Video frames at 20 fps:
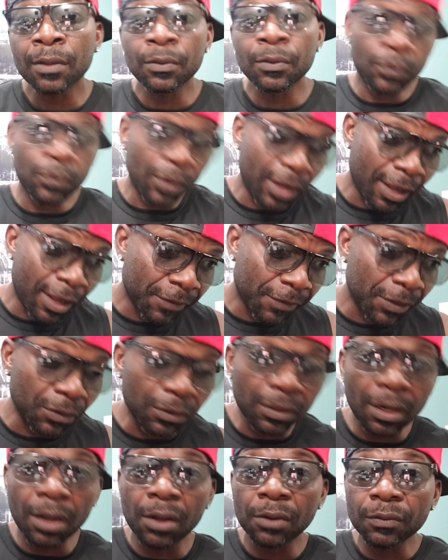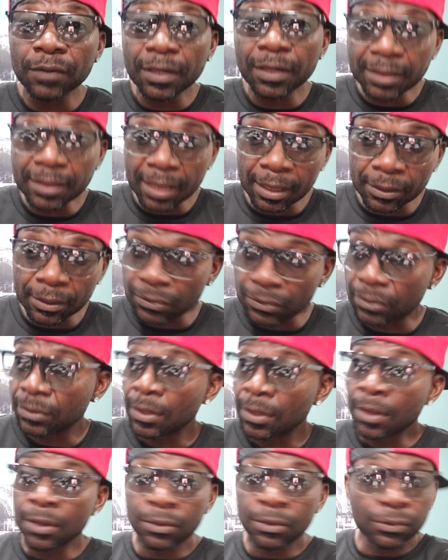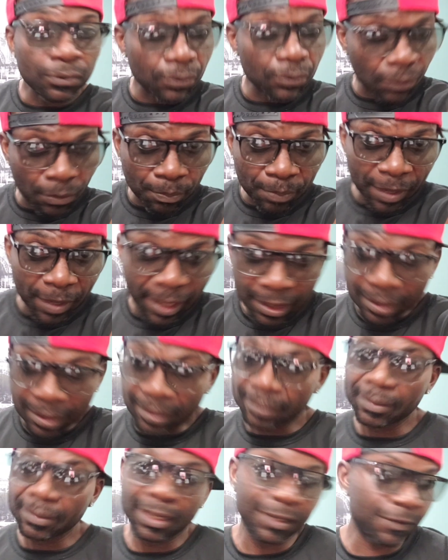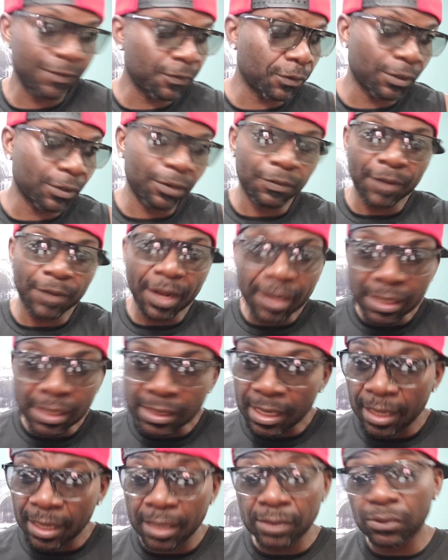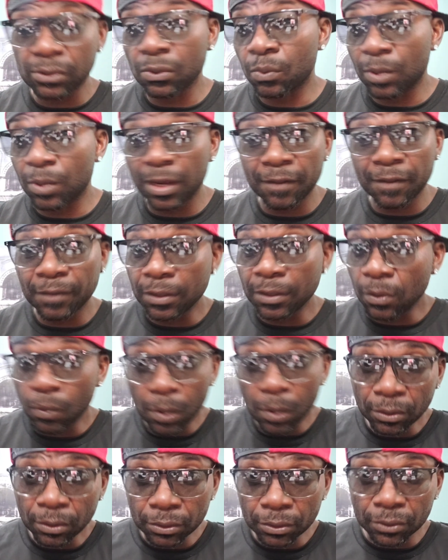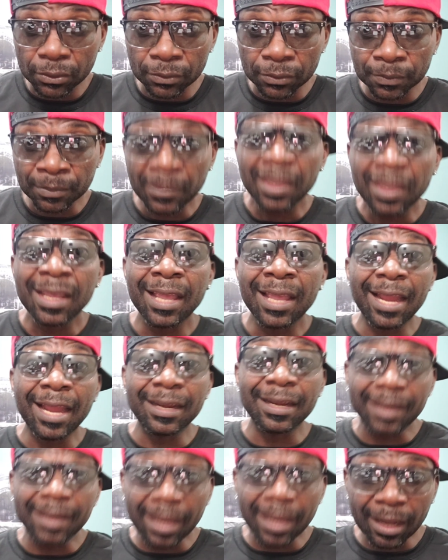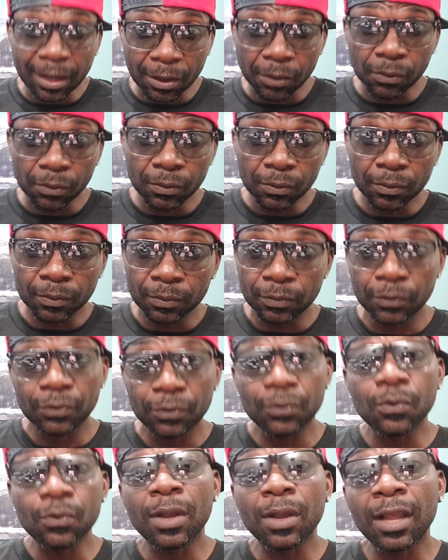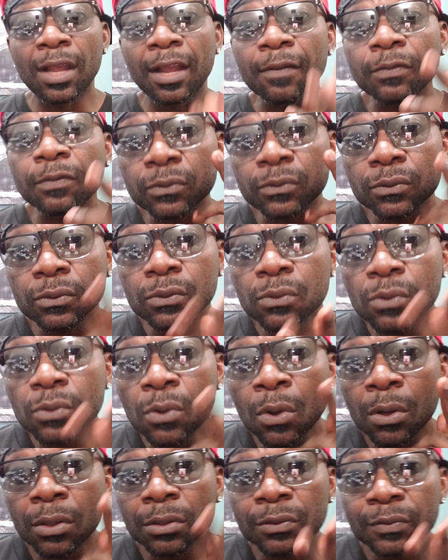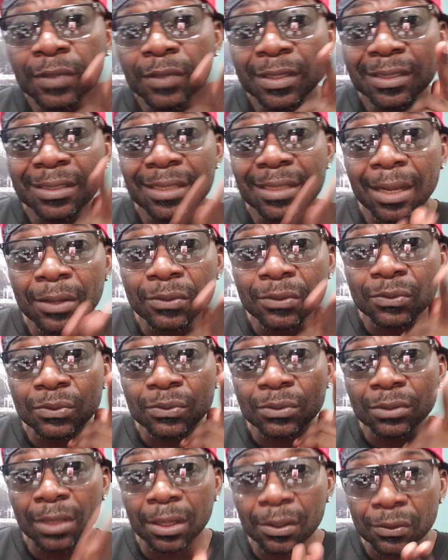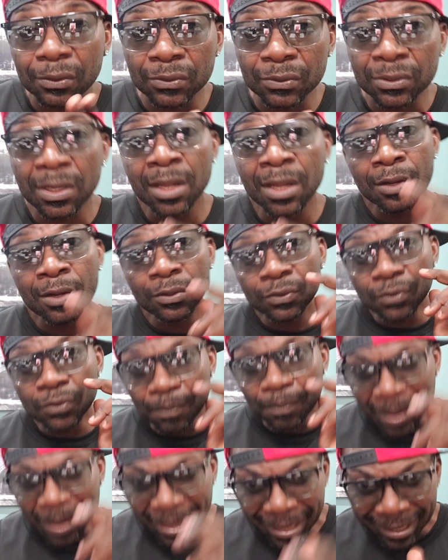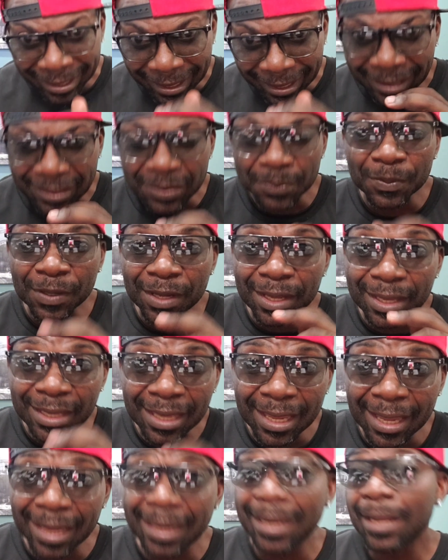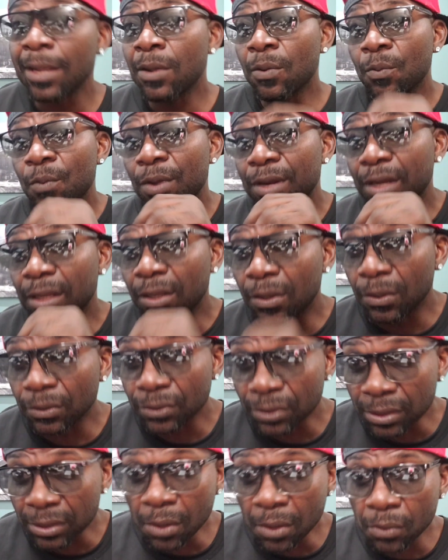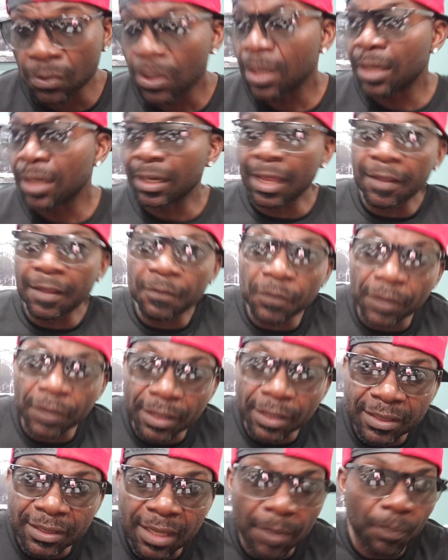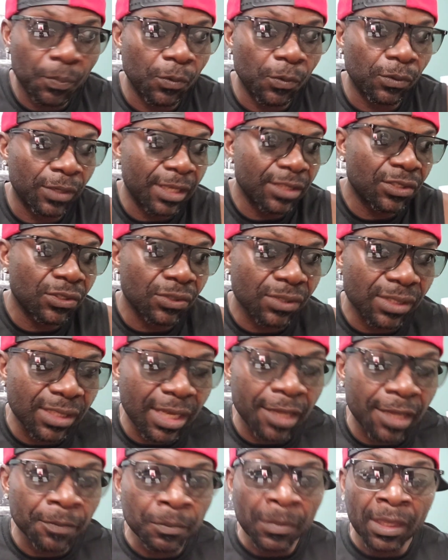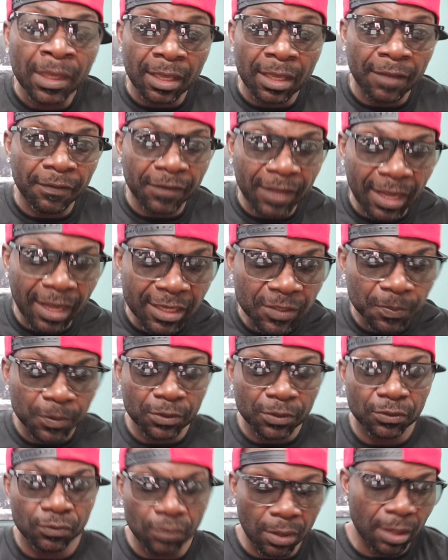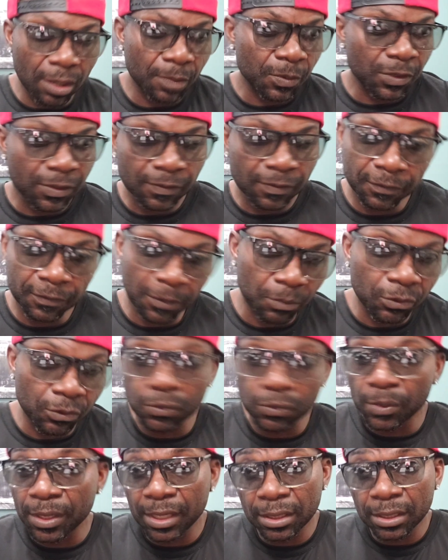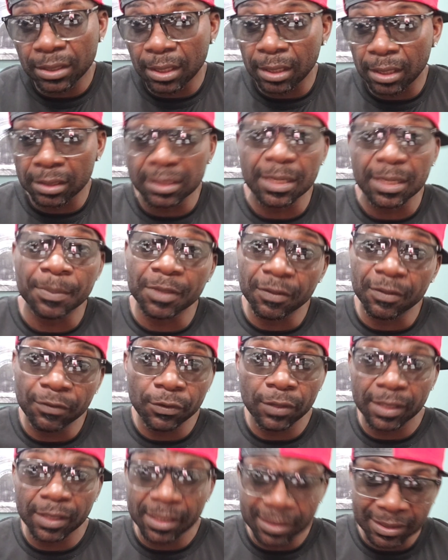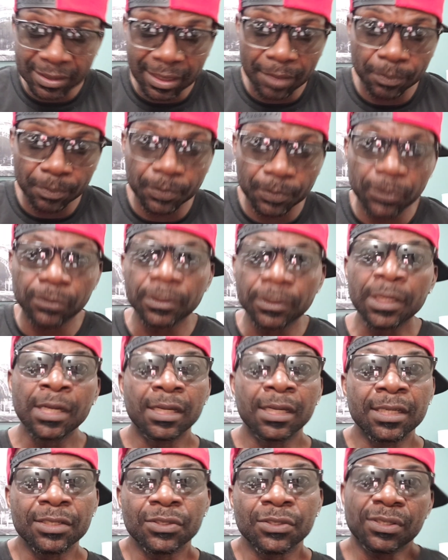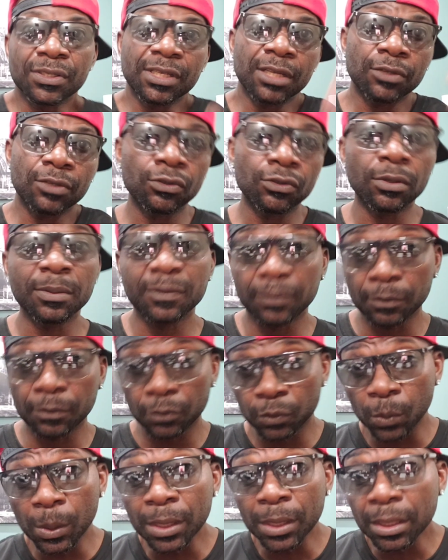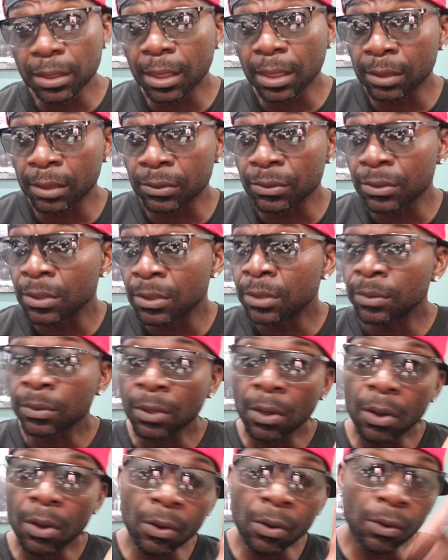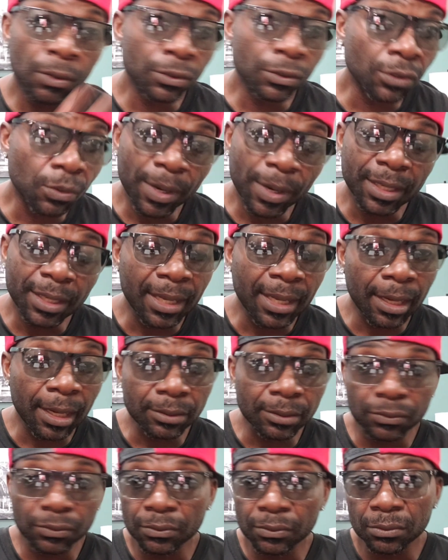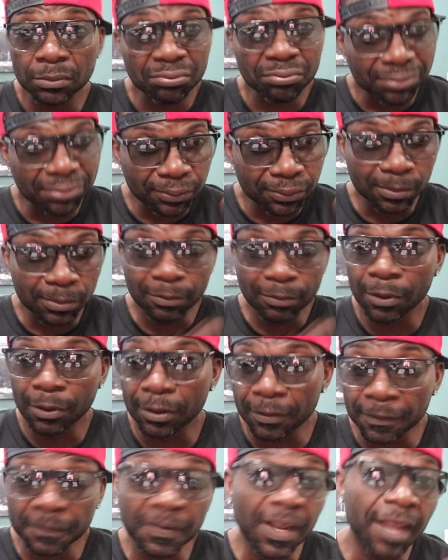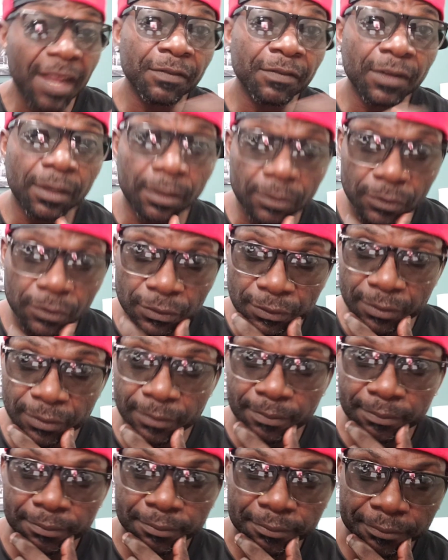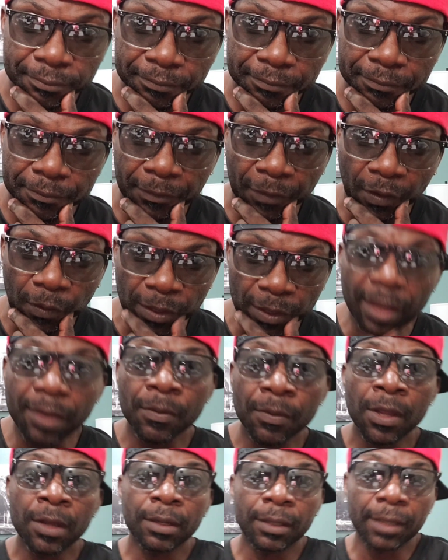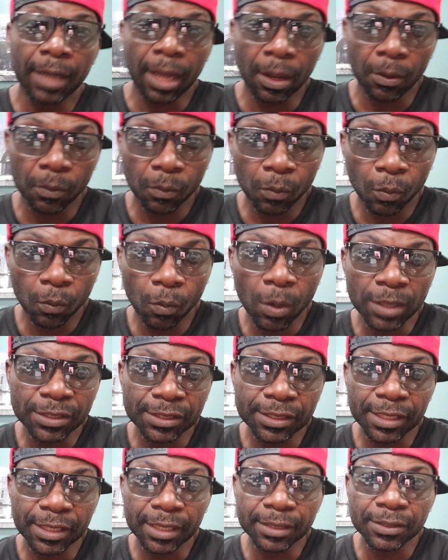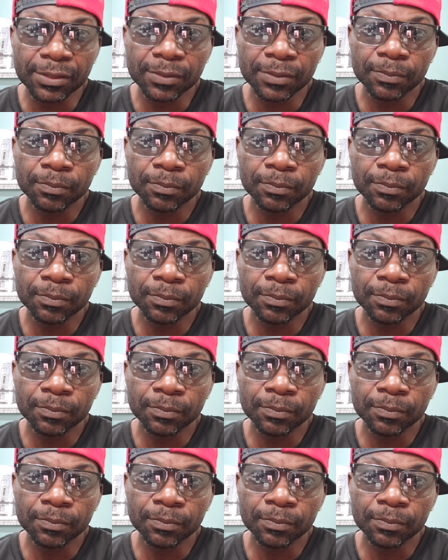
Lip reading: You have another 100,000 to your bank as for the rainy days or whatever you want to do. And now you have $200,000 to buy Kaspa again when it goes low. Like for example, let's just say if Kaspa drops from $20, I'm giving you an example. Let's just say it drops from $20 all the way back to what, $5. Okay, now watch this.